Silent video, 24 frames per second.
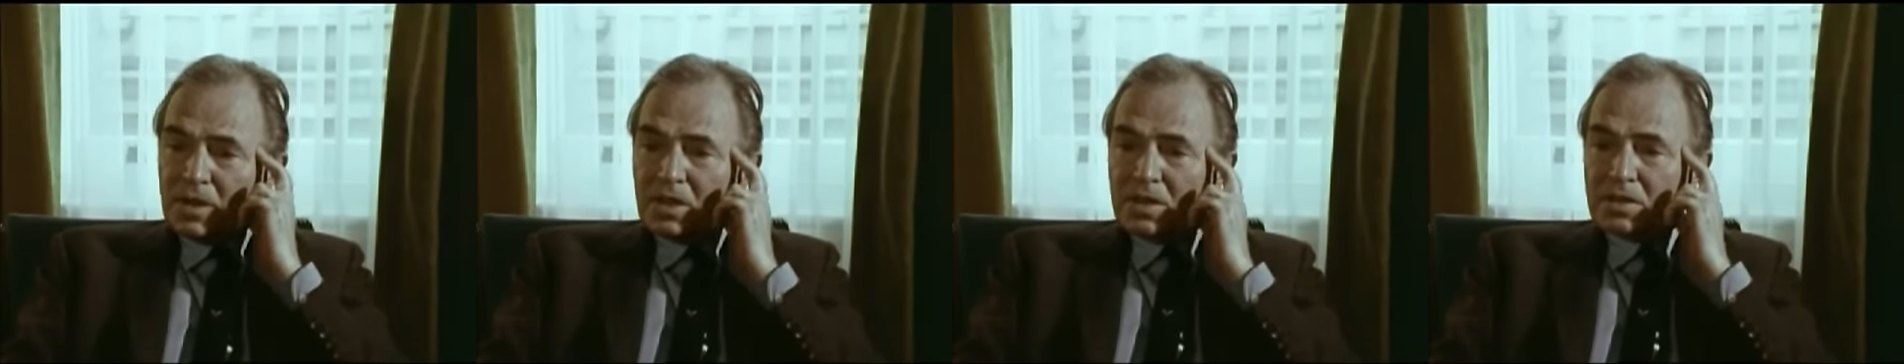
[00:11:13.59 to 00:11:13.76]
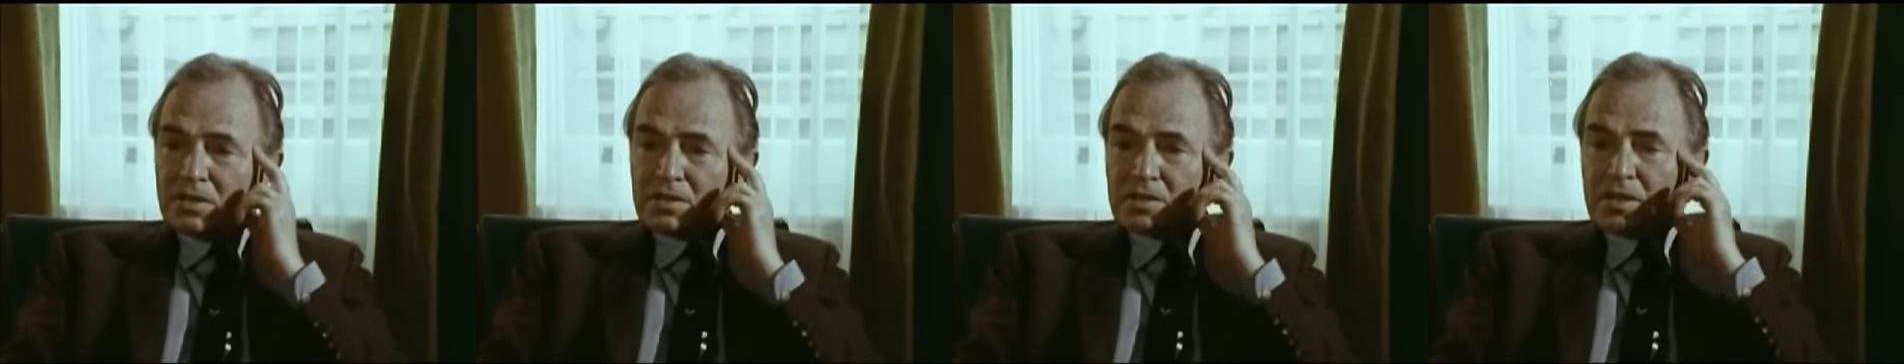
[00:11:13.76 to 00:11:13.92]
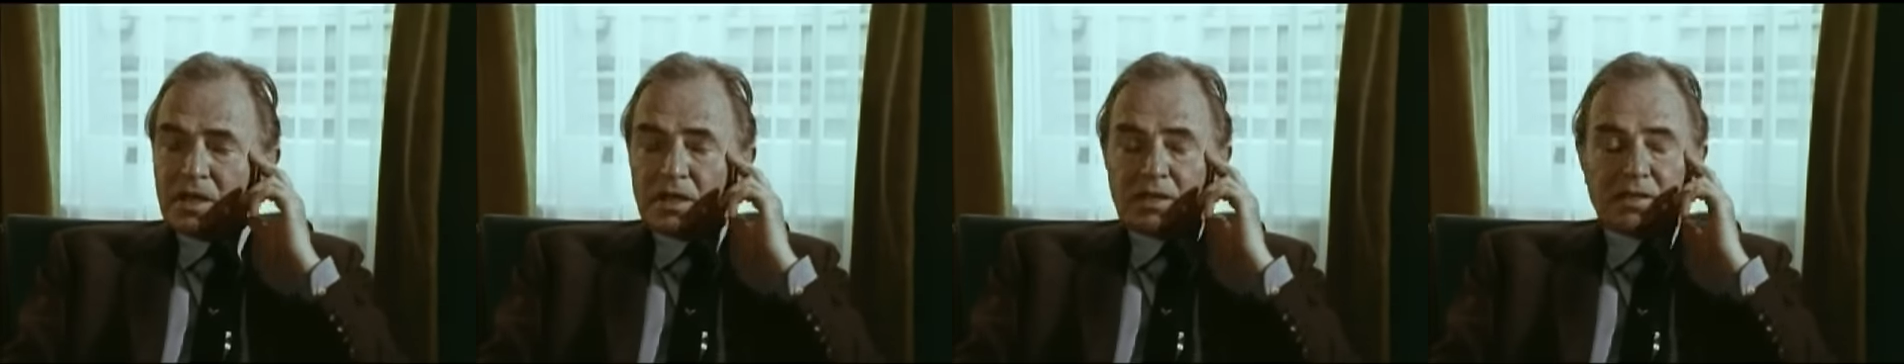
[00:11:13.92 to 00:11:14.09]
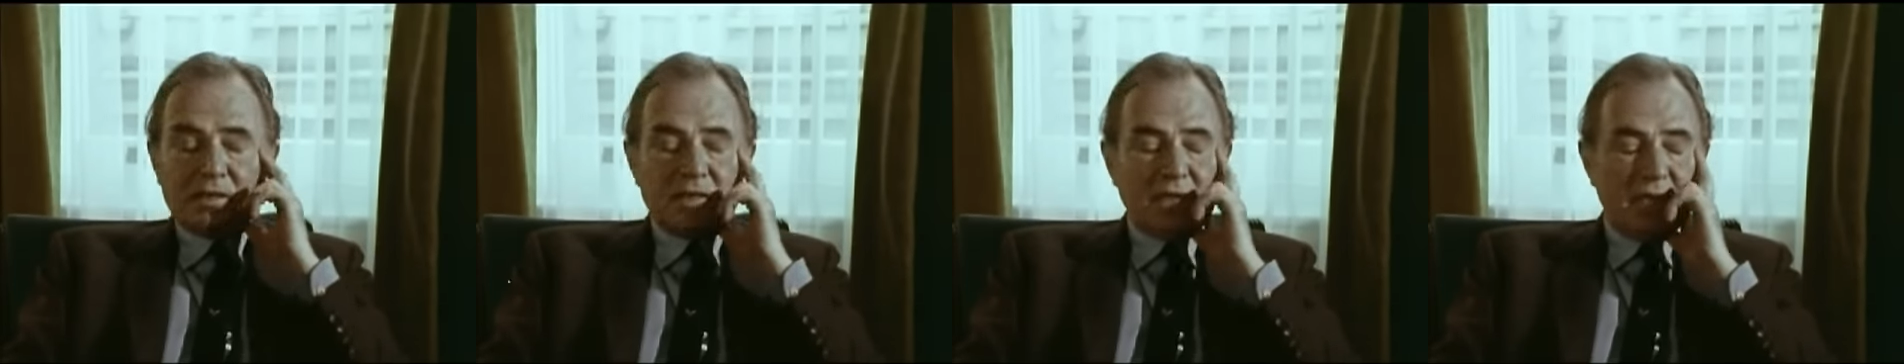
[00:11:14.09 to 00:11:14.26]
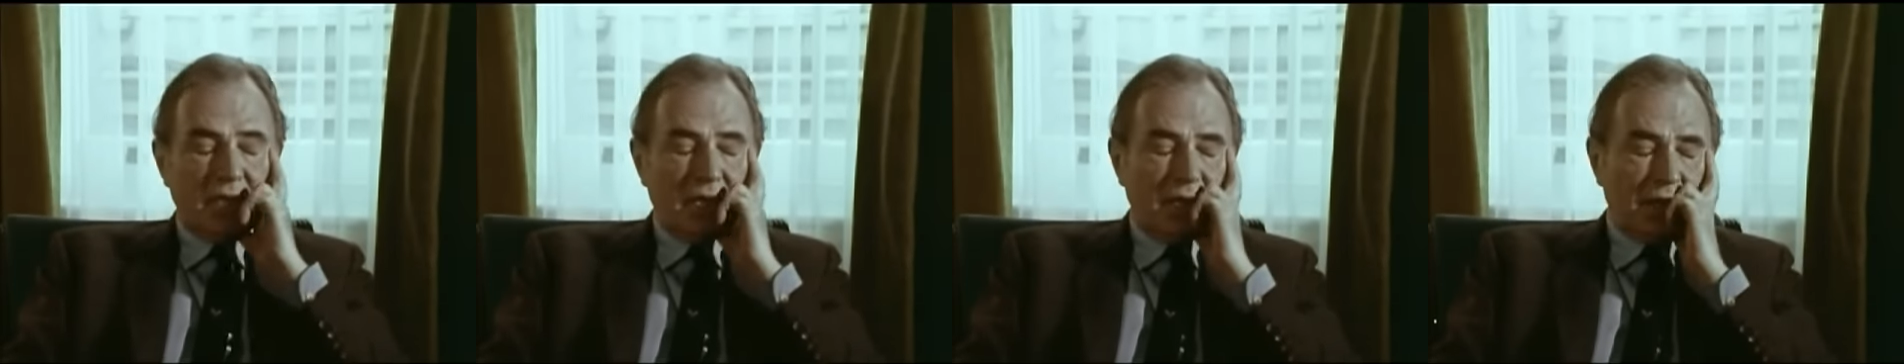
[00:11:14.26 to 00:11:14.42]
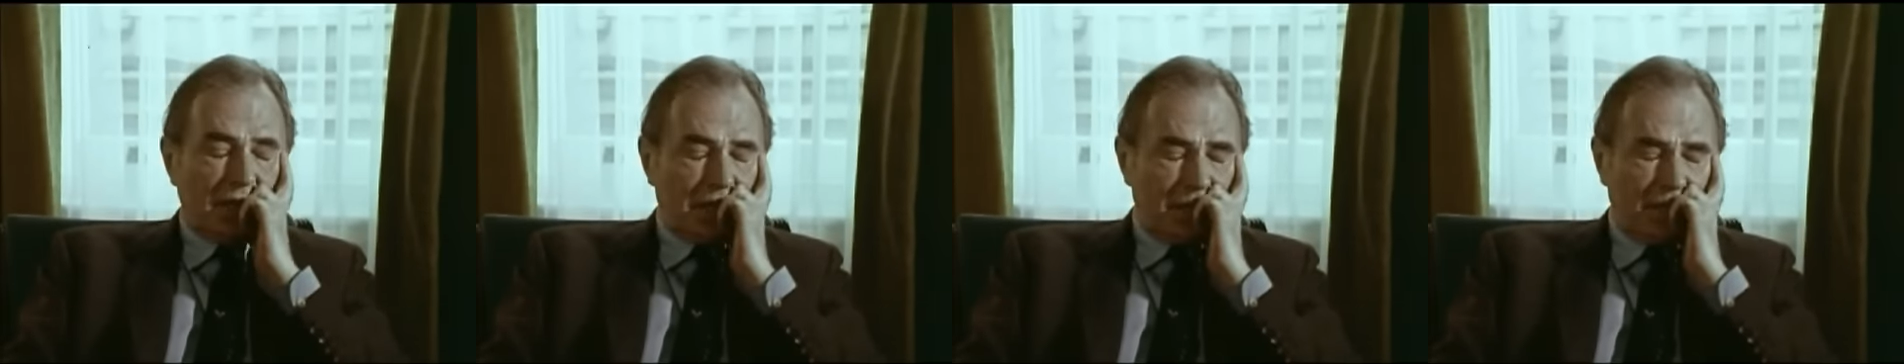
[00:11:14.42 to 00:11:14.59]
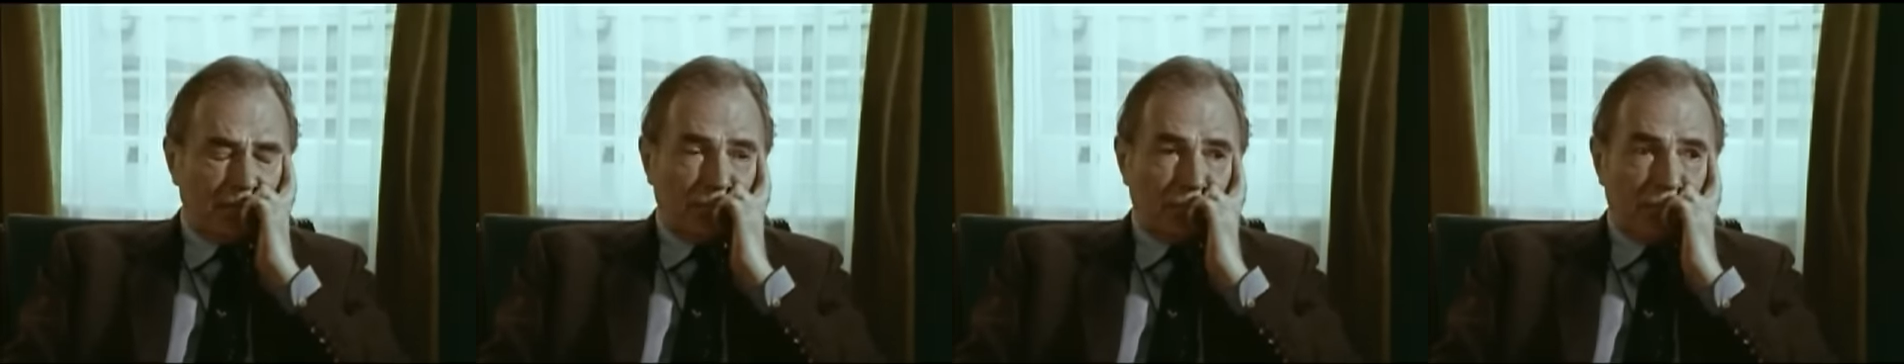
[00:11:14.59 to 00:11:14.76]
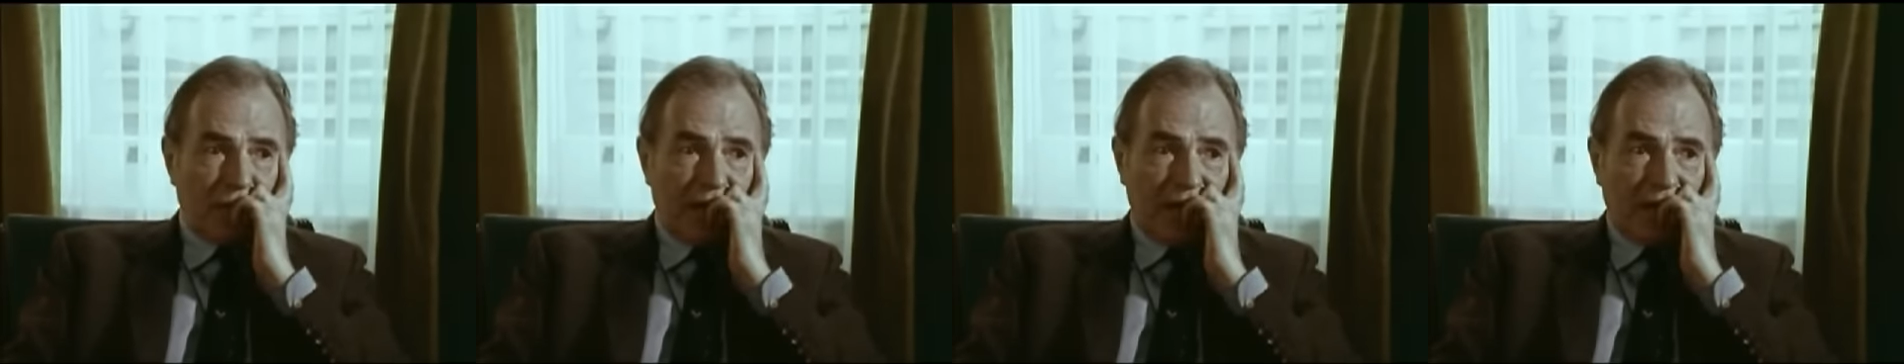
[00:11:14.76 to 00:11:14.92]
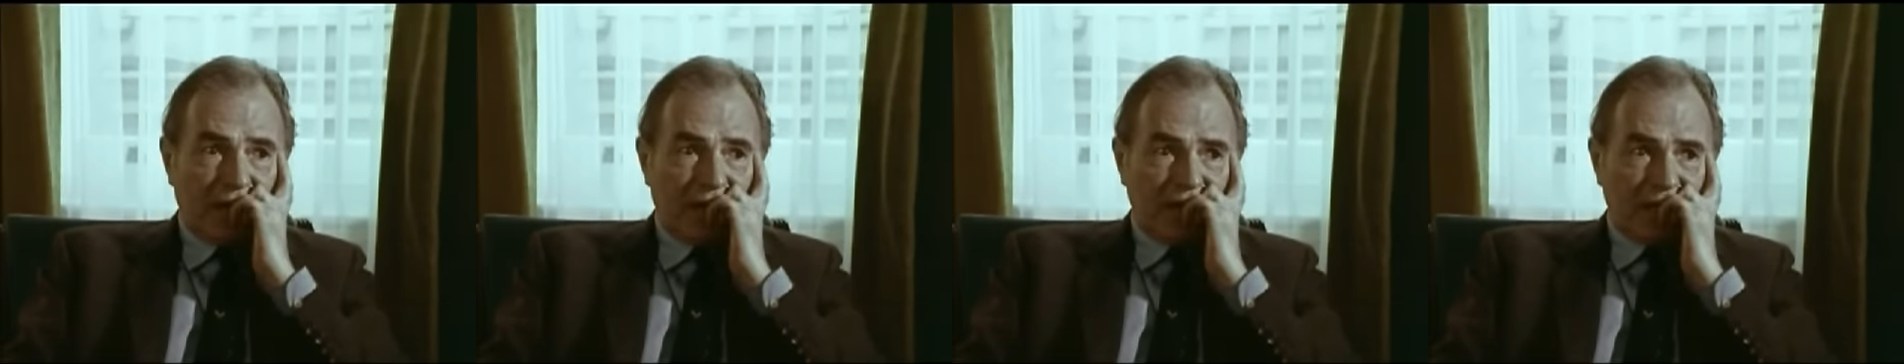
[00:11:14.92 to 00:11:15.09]
certain income
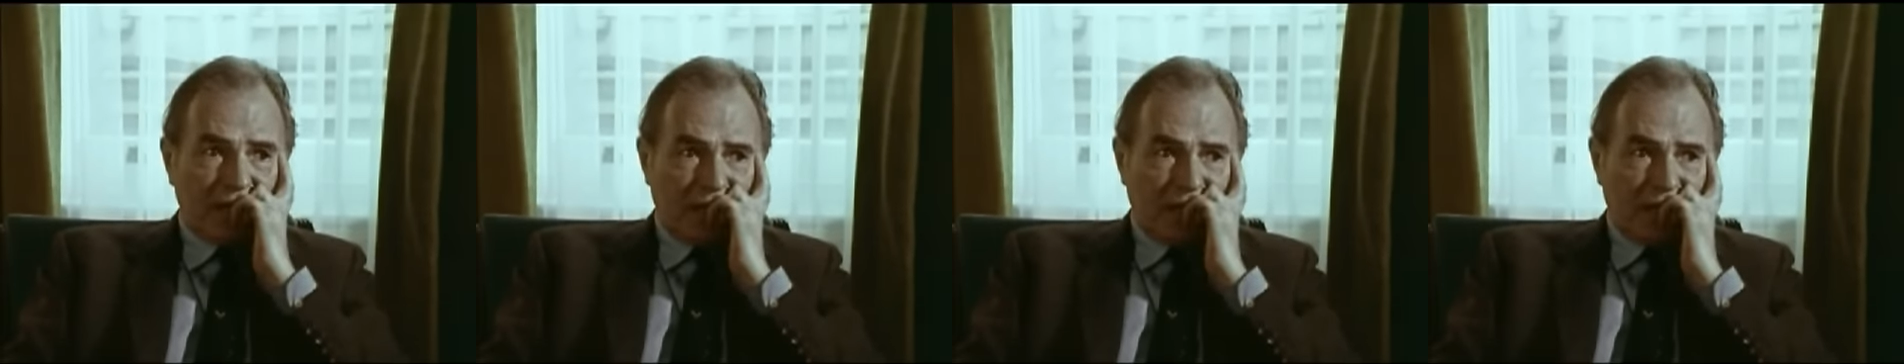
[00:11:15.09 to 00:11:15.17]
bracket,